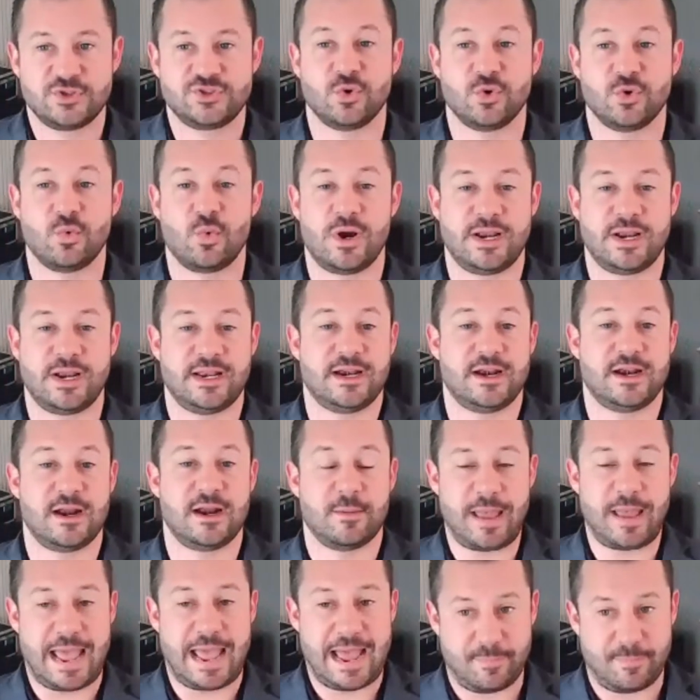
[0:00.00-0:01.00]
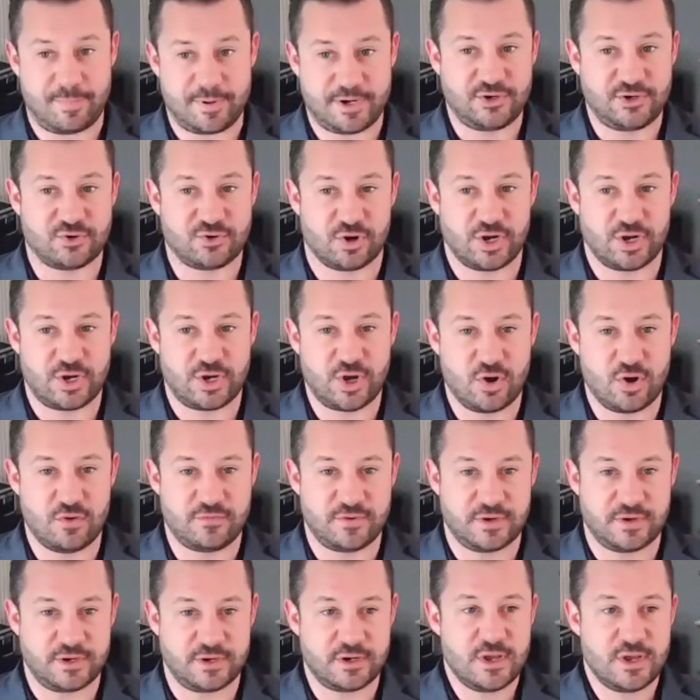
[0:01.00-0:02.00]
So what ended up happening during
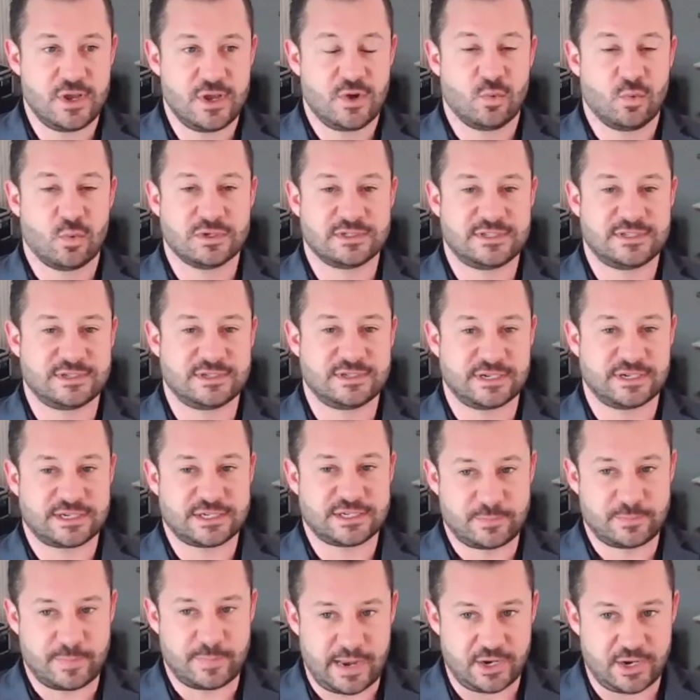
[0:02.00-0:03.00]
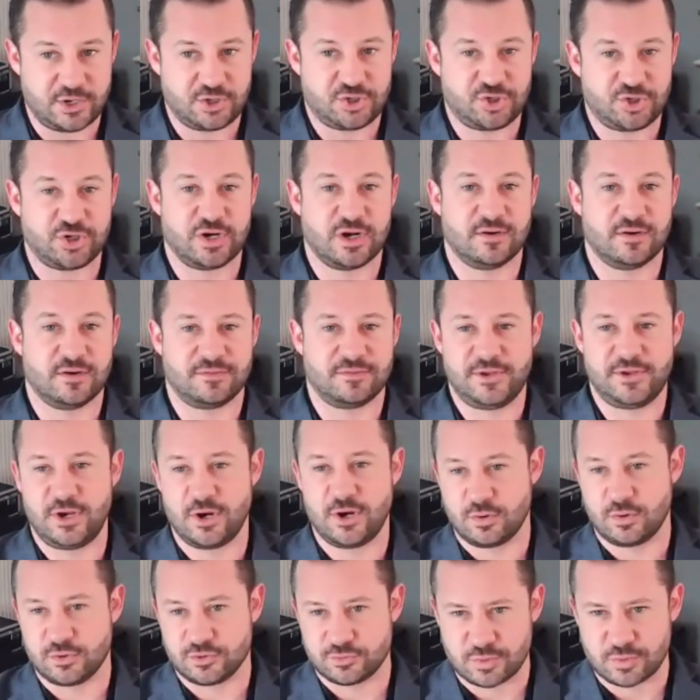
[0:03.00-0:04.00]
COVID was this expansion of,
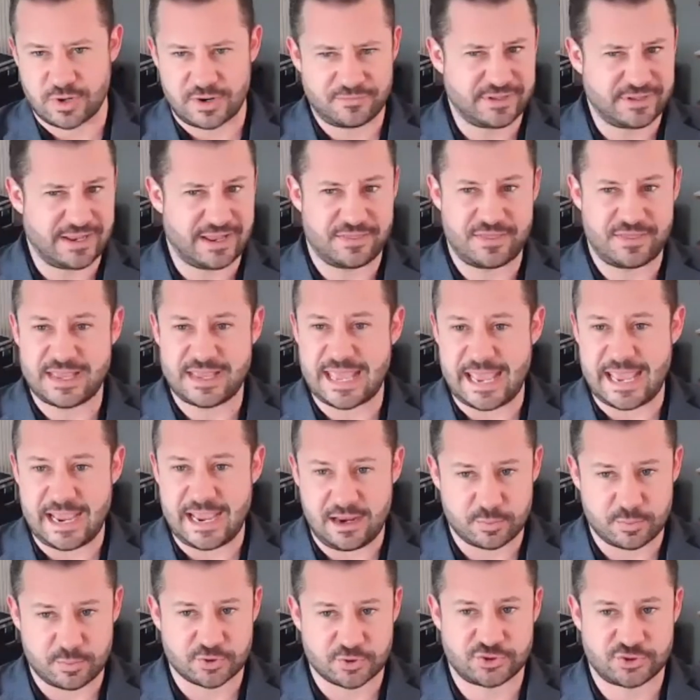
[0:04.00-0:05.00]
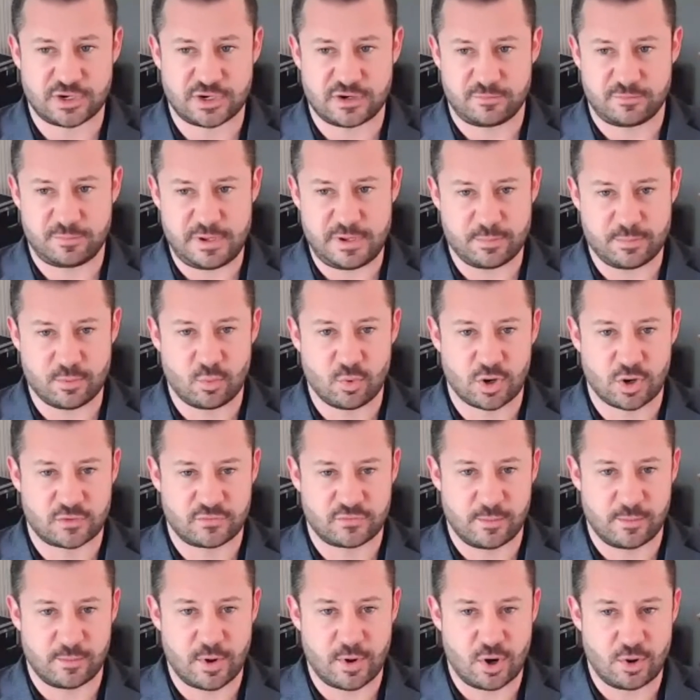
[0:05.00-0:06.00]
it was roughly, I think, 8% of people
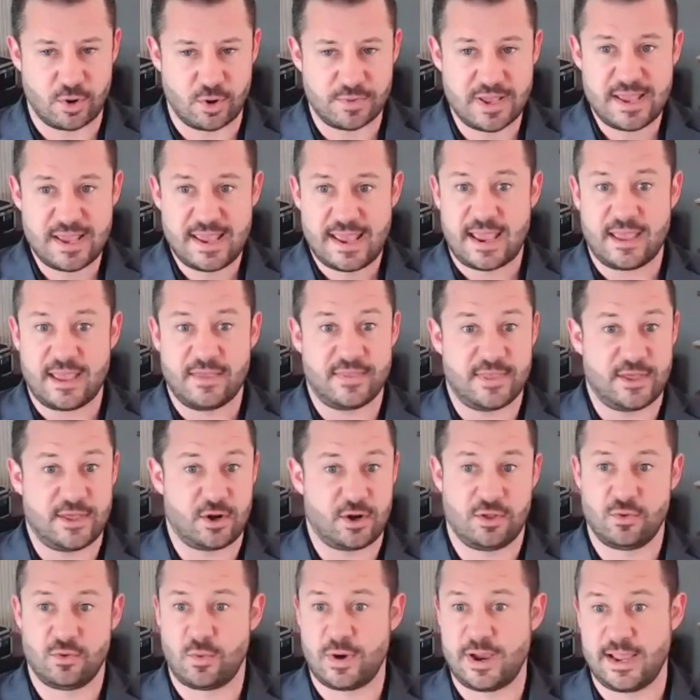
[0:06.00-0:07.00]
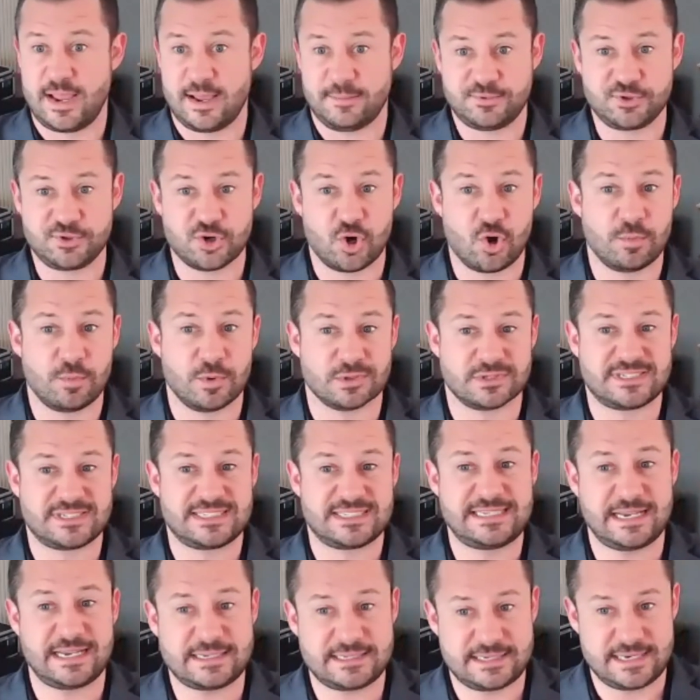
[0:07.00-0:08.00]
worked from home, and then all the way up to
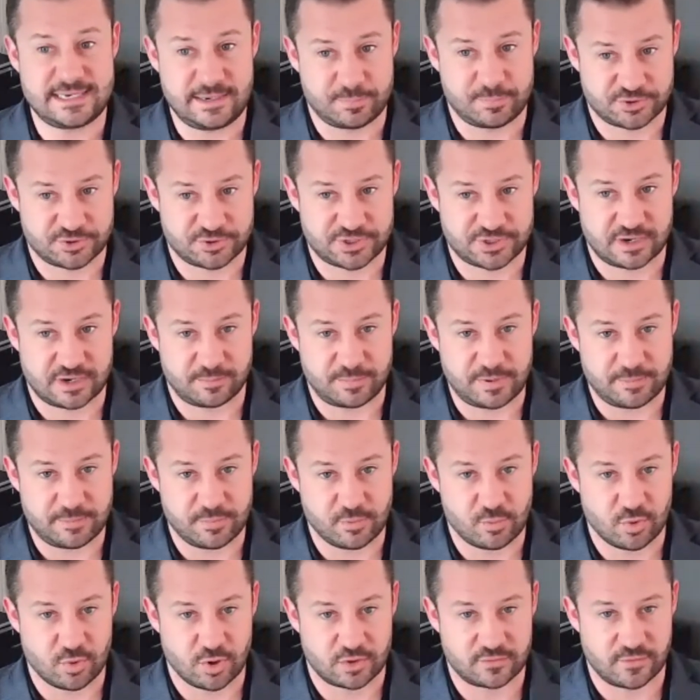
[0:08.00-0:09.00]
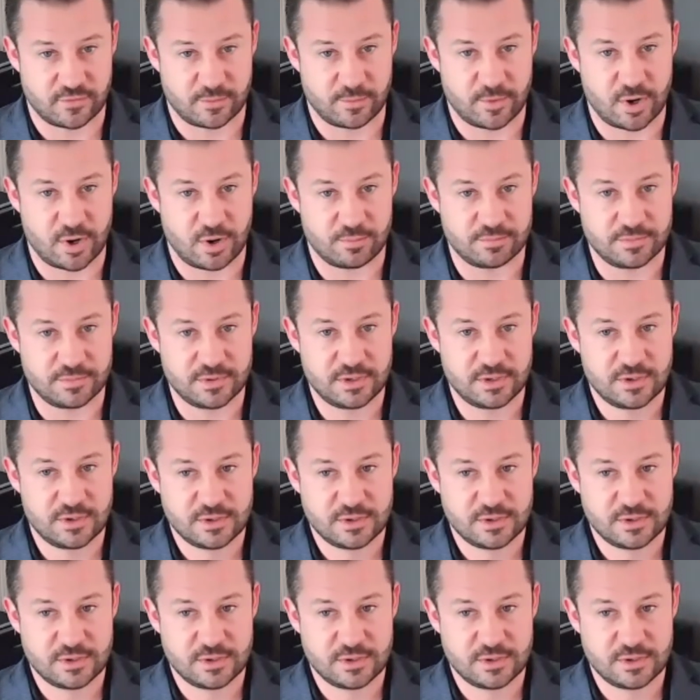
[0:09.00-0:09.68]
almost 60% of people worked from home.